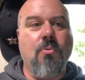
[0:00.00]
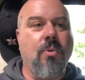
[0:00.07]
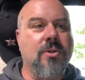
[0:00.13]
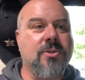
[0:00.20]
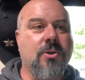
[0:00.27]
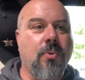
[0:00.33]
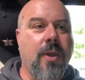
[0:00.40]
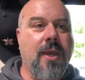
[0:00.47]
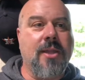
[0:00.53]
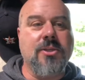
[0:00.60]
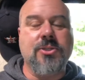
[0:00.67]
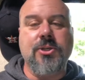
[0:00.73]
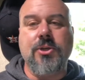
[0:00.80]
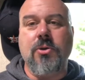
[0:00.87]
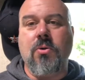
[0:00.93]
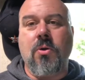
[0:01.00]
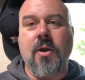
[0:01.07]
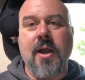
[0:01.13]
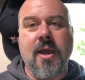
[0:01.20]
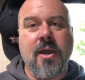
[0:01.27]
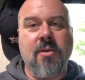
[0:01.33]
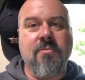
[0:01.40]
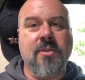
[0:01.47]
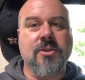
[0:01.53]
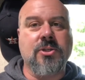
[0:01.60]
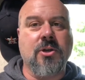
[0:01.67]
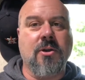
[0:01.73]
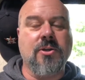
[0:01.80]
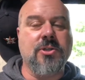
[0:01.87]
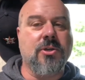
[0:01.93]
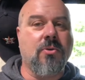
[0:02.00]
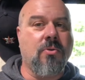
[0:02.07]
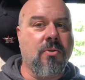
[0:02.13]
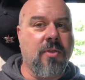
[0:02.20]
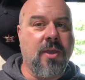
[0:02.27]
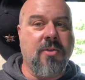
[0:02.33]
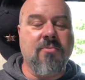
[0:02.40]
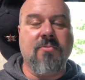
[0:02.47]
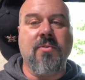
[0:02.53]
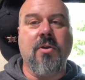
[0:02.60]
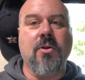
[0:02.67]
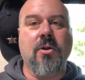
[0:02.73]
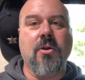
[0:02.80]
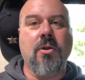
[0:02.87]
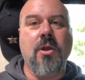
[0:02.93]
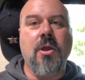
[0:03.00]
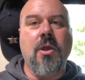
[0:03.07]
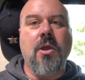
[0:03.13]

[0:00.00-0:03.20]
what's going into or out of the charger or the inverter,